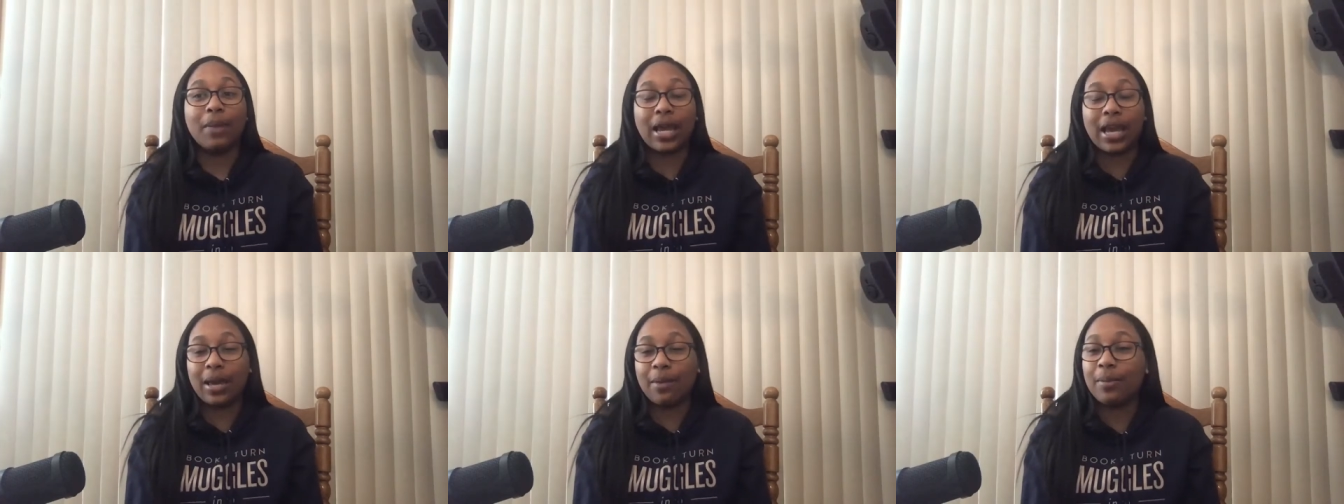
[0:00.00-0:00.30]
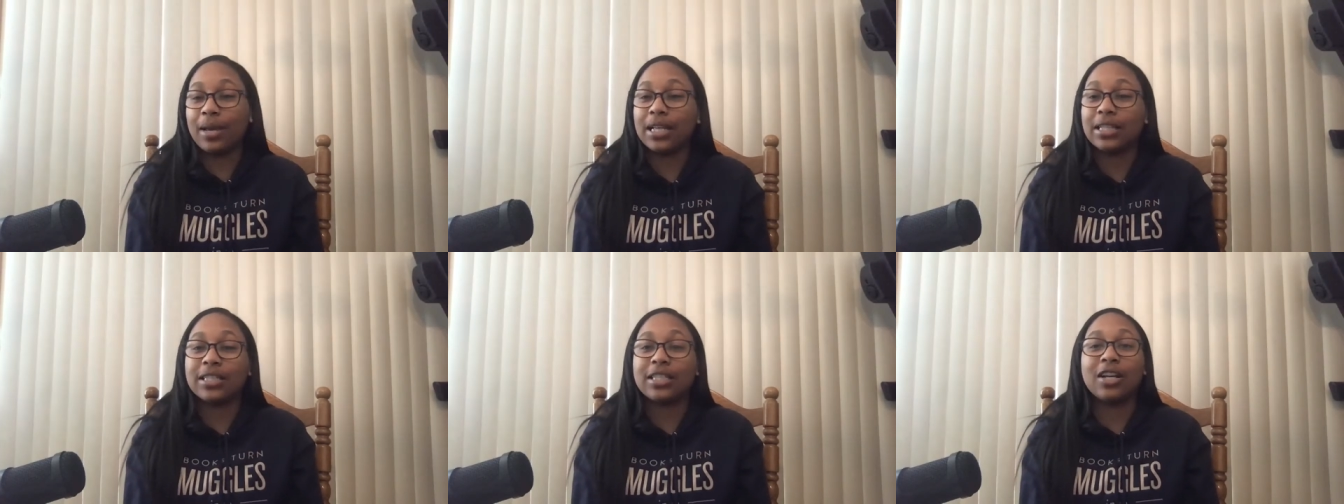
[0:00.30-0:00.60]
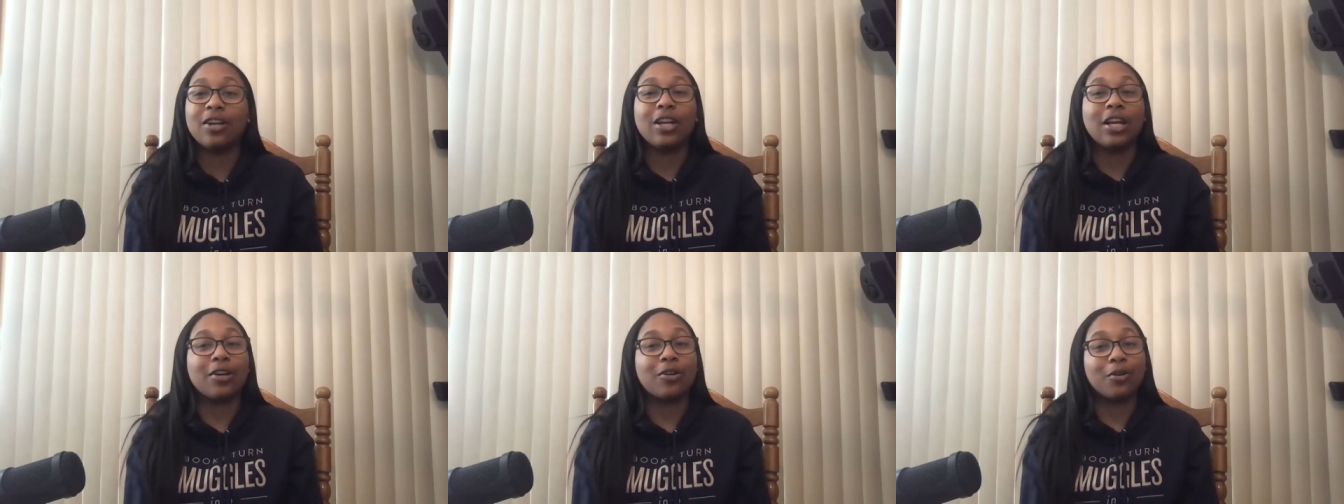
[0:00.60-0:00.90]
*Handmaid's
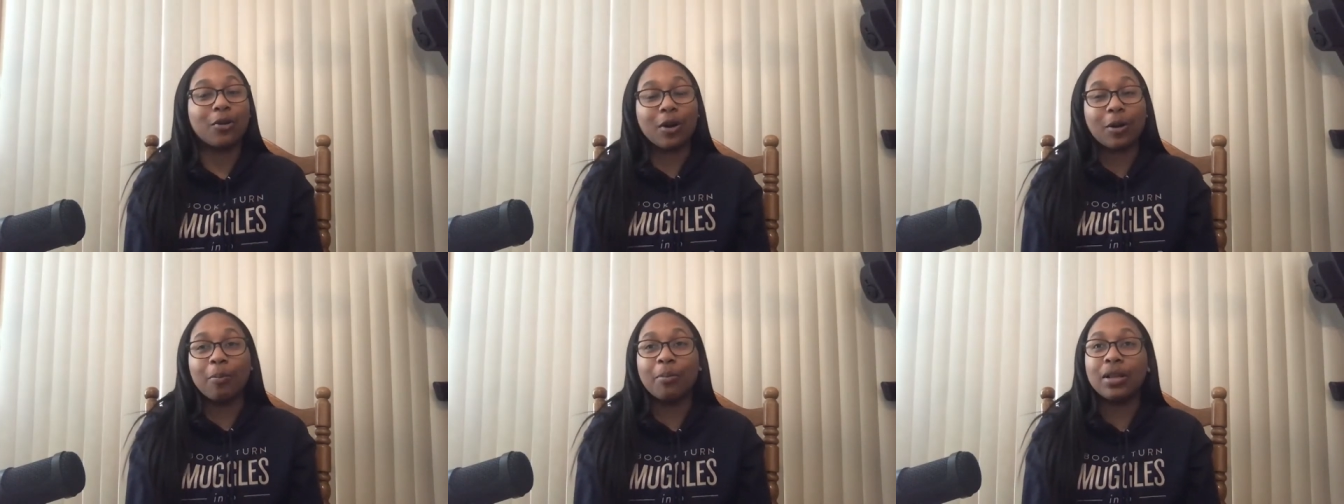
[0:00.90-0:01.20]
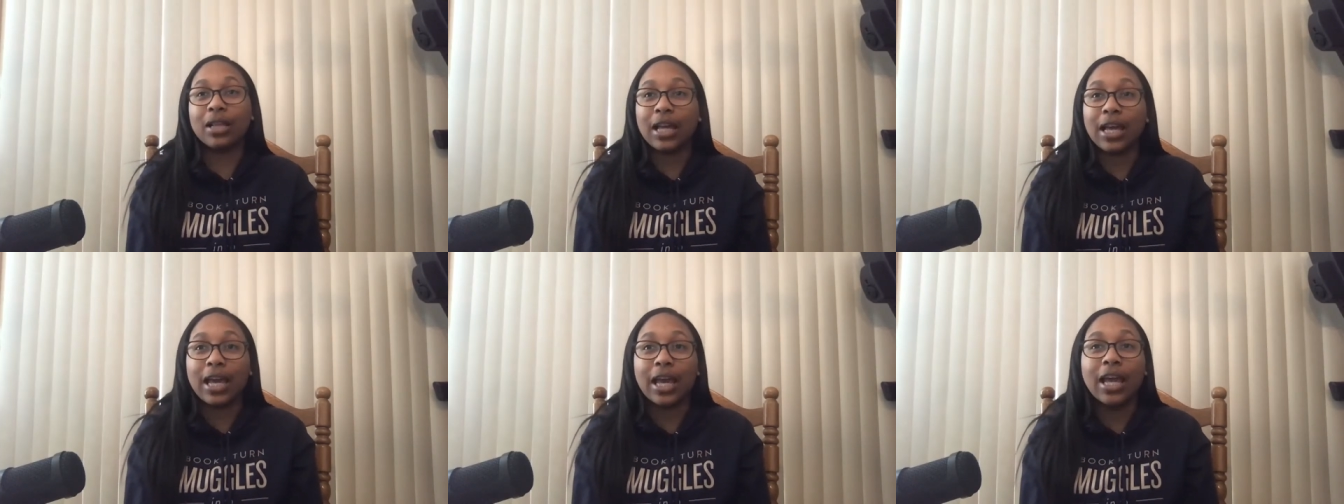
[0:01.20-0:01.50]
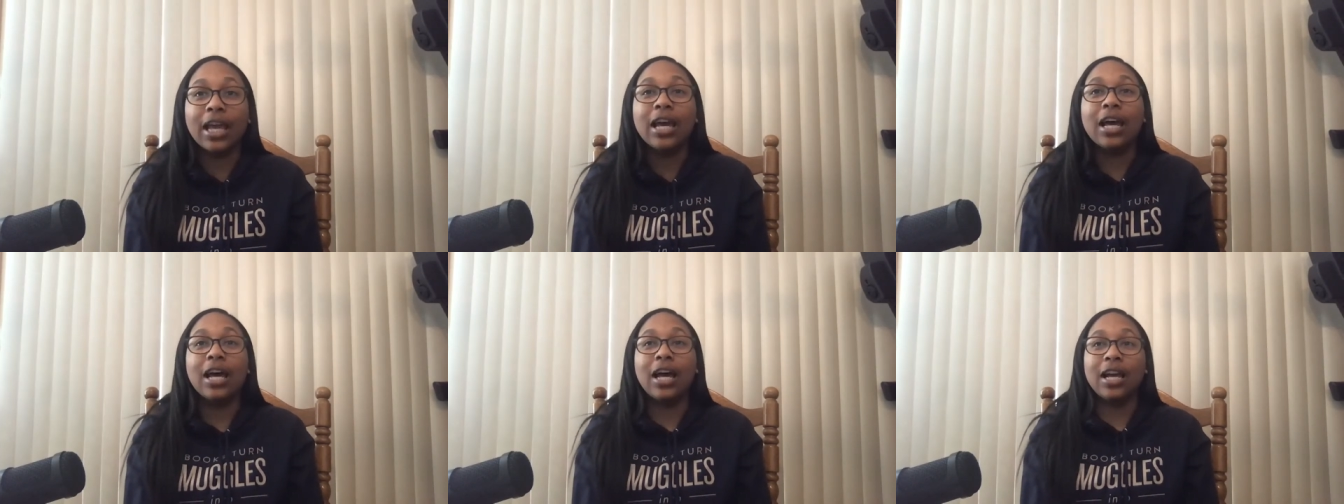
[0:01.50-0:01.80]
Tale*. That girl can
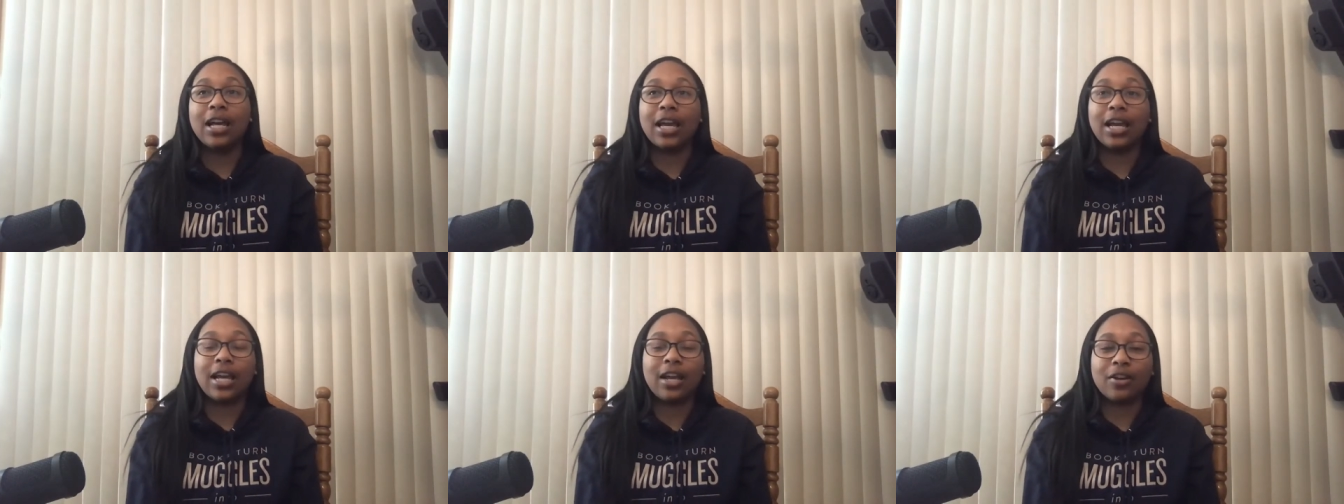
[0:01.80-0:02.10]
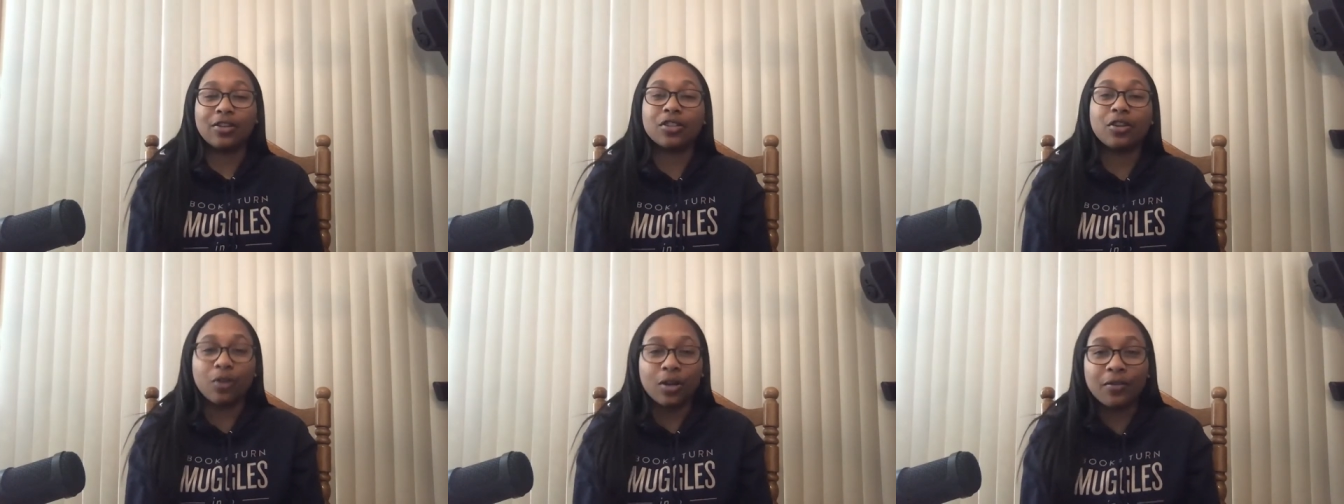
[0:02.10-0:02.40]
play a gay character.